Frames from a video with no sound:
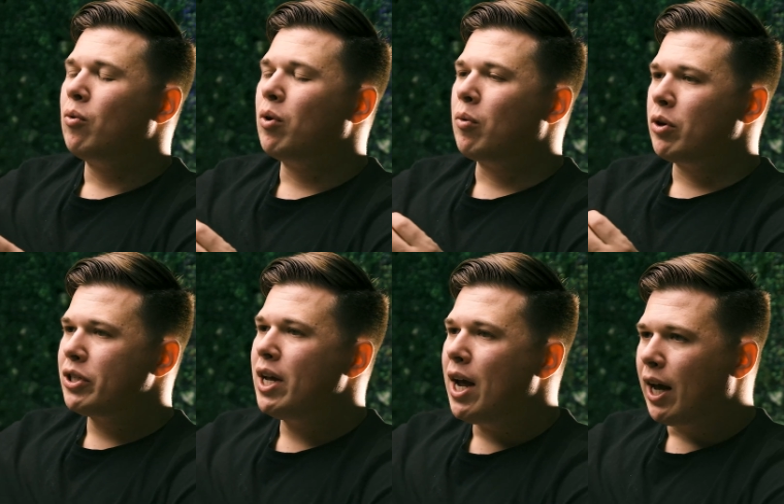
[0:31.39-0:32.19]
What we're
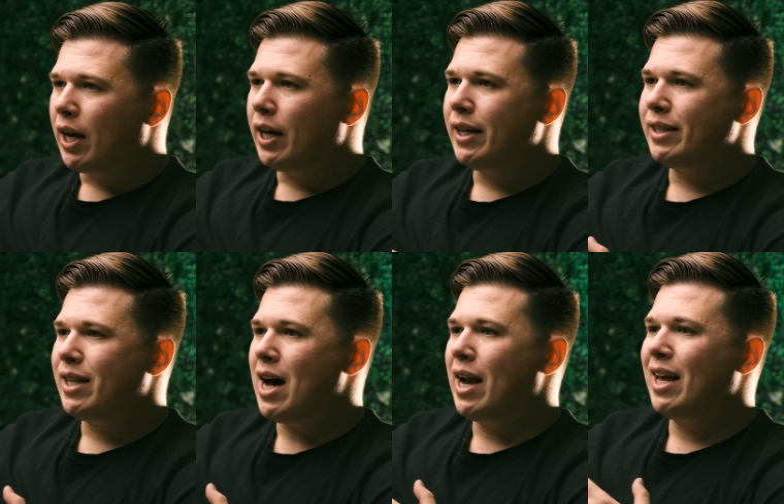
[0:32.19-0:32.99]
saying is
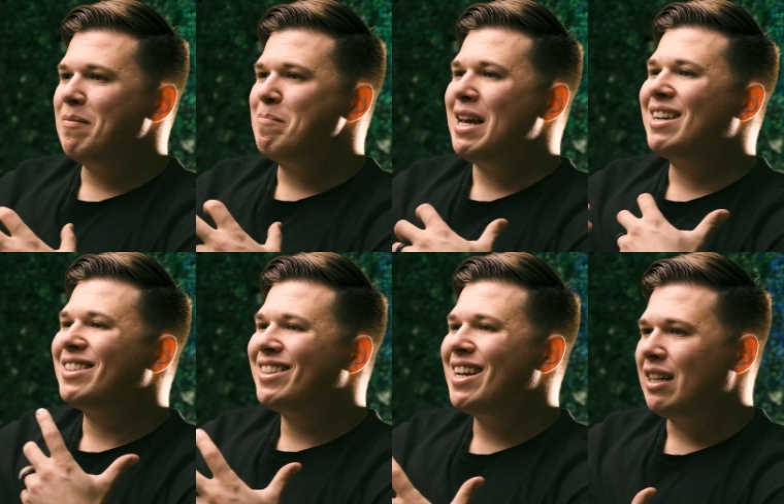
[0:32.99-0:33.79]
that it makes
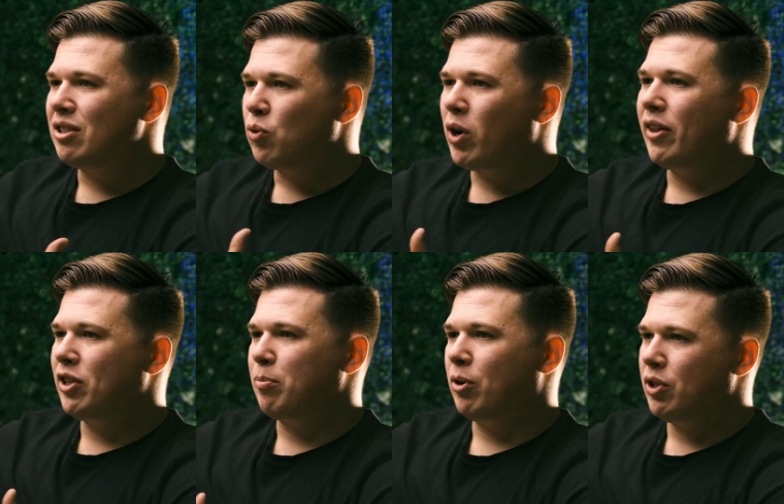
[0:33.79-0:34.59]
sense why
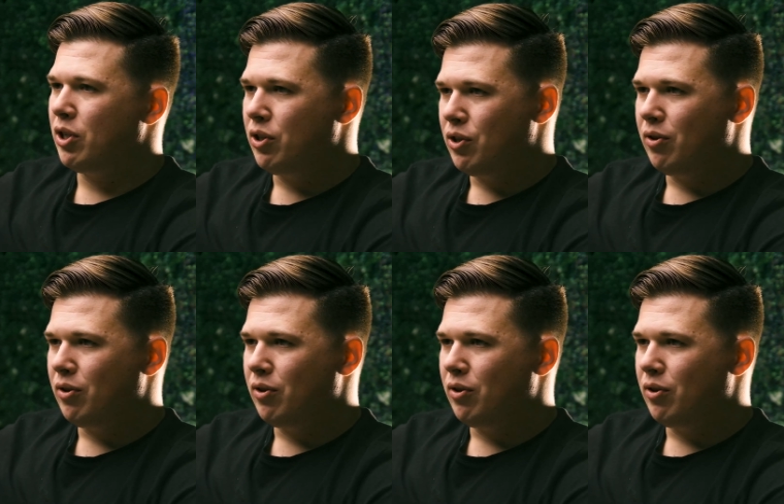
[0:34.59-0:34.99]
this person is